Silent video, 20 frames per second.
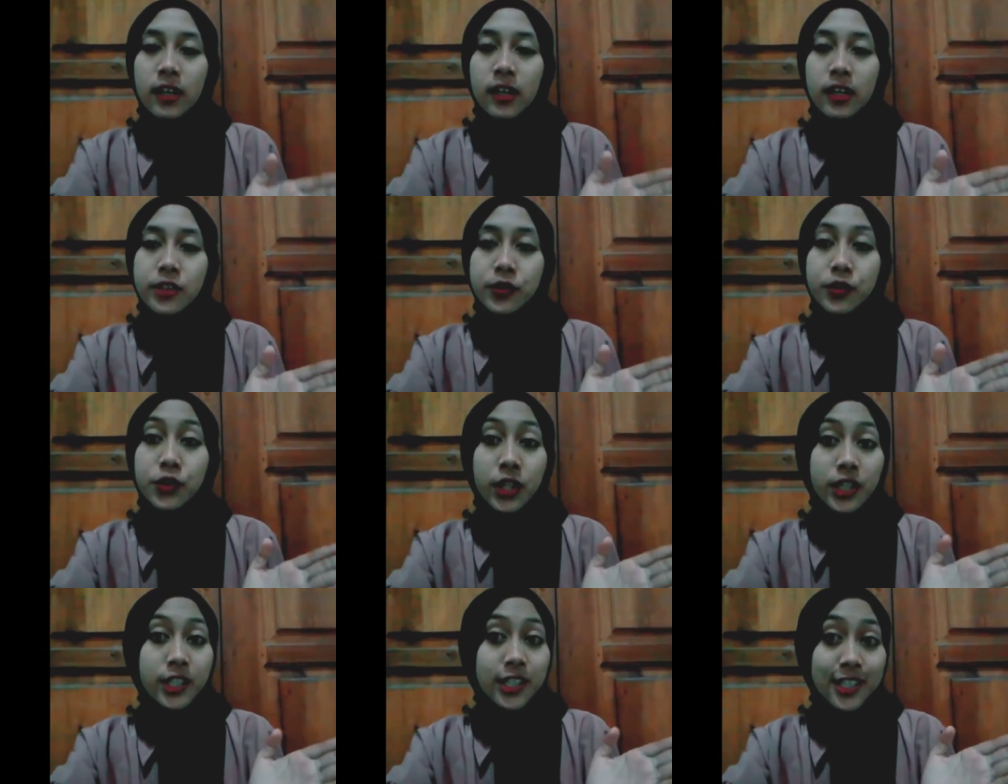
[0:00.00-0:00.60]

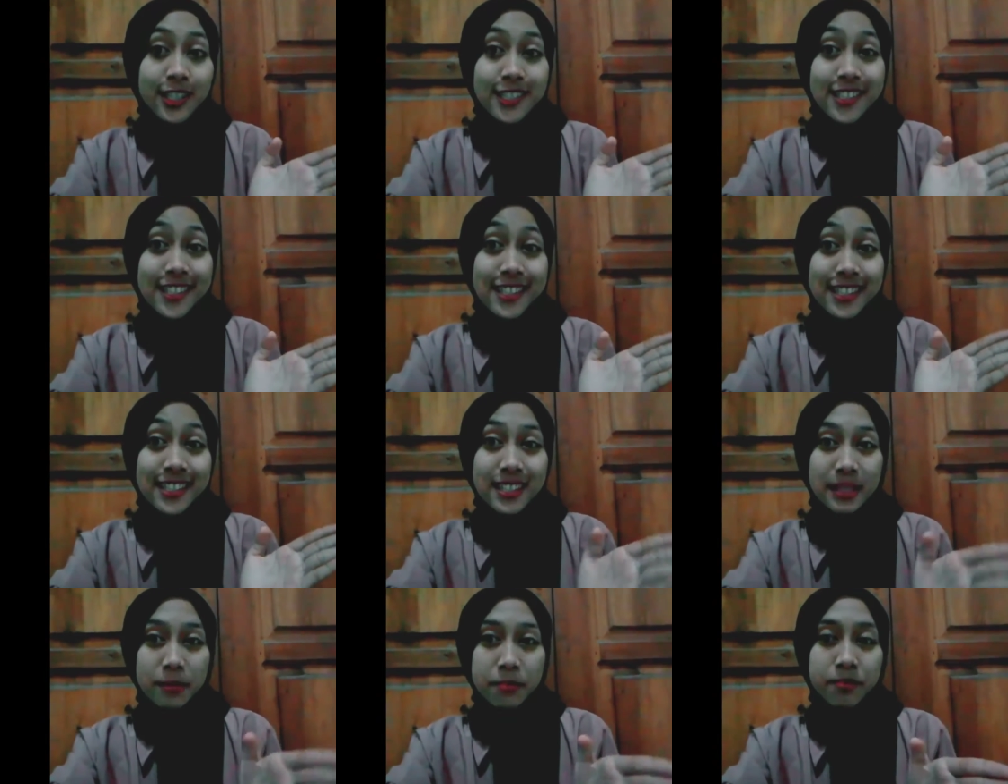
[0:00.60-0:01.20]
instructional
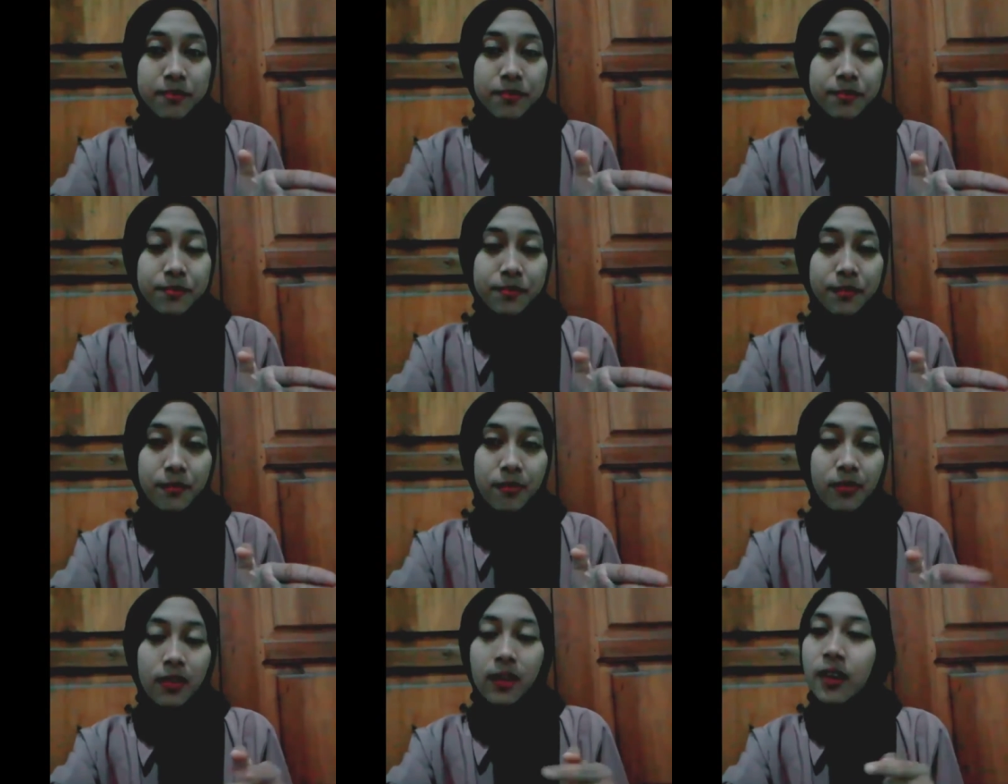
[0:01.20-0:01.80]
system.
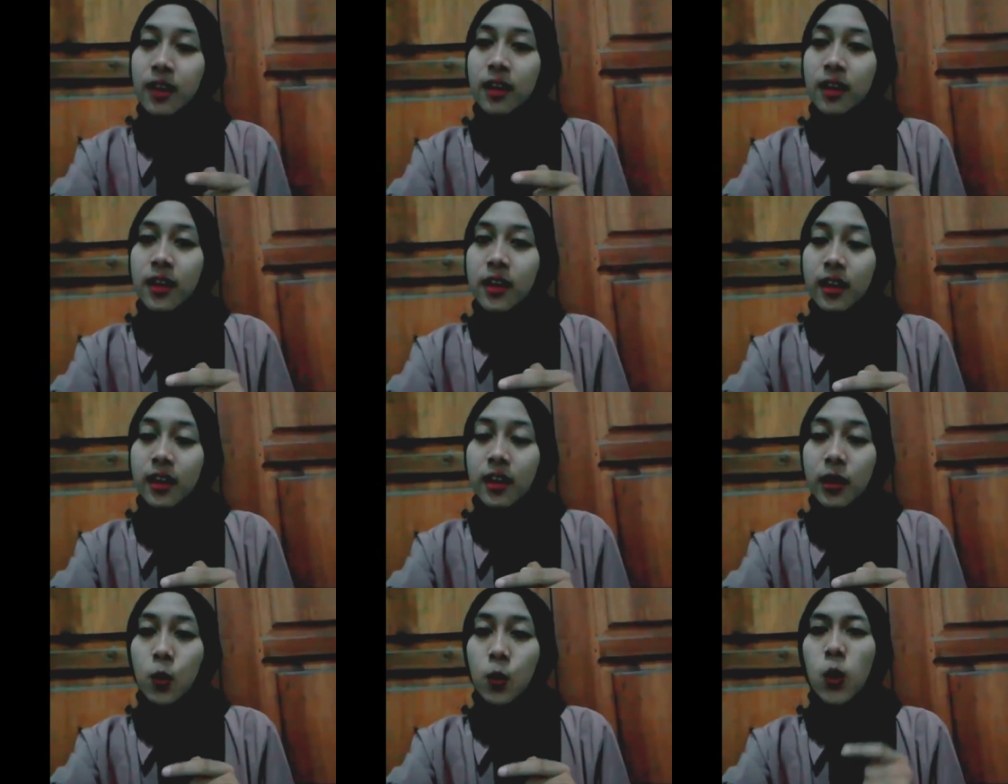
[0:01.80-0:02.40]

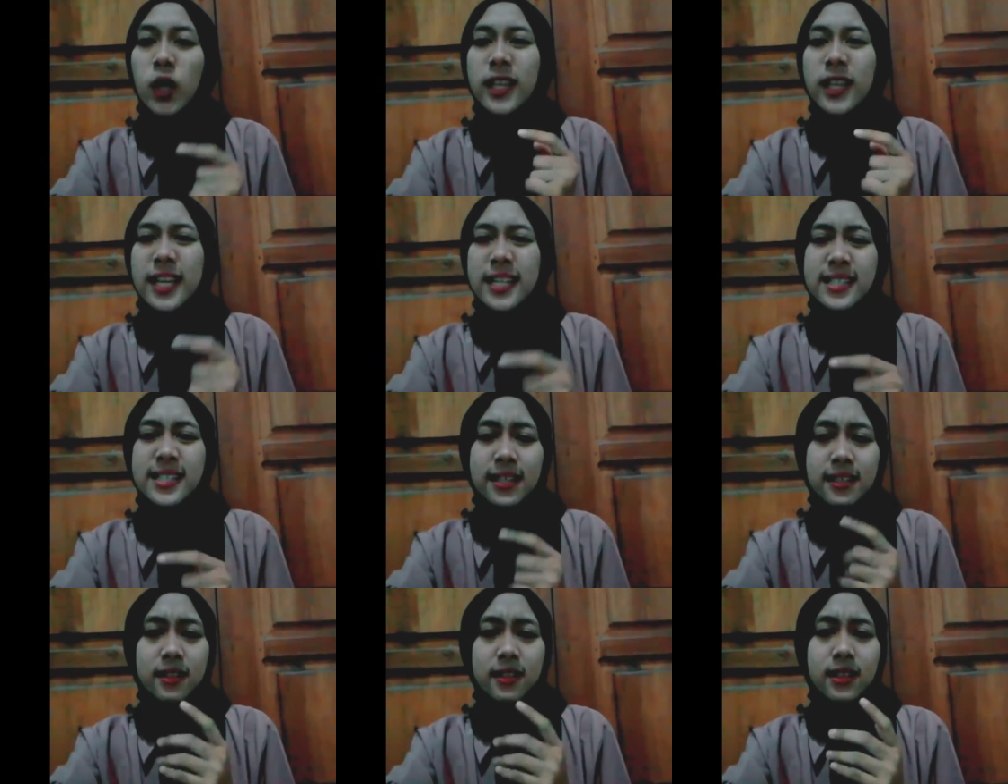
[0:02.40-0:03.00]
What
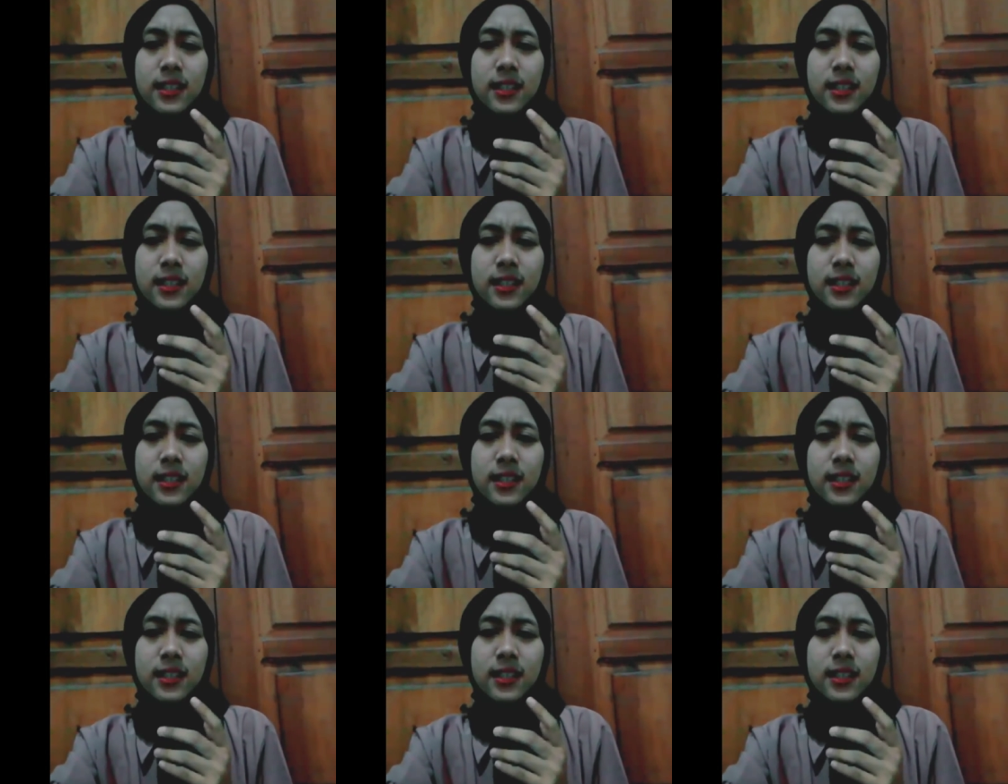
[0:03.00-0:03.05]
is